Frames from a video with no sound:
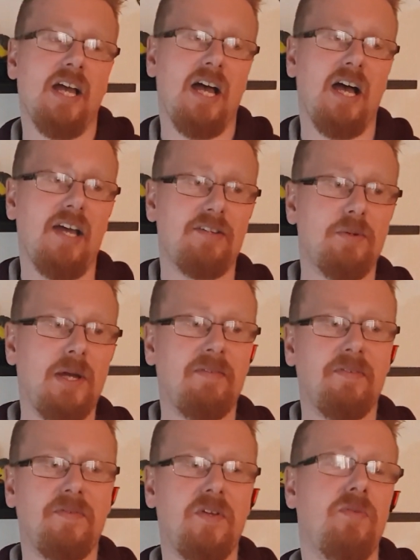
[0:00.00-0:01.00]
I do have
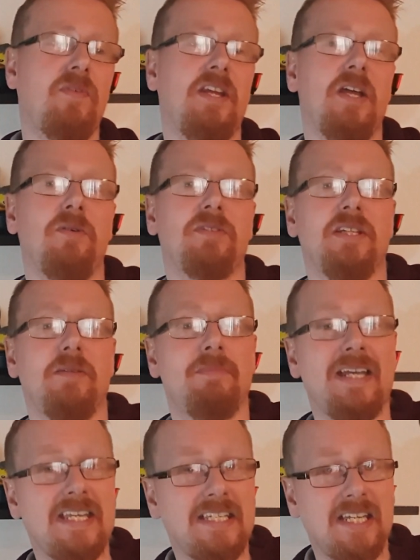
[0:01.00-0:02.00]
a few videos in the
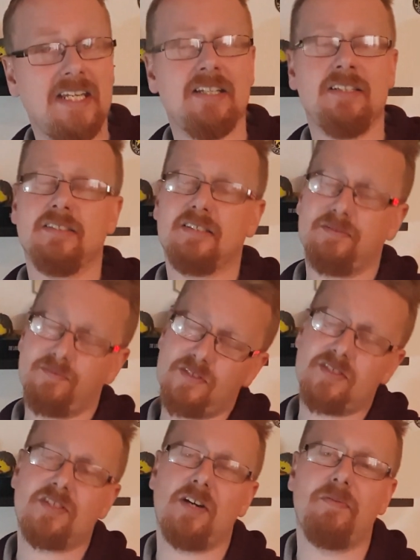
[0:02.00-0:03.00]
making.
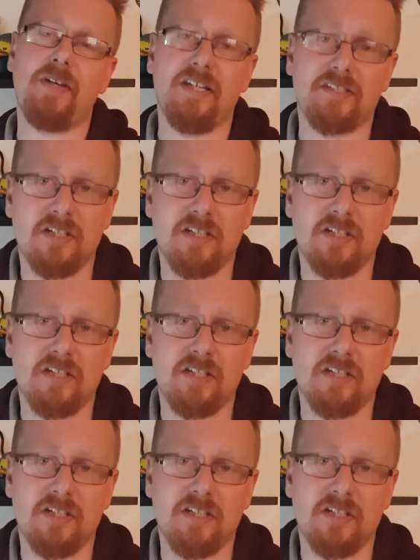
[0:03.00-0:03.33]
Stuff is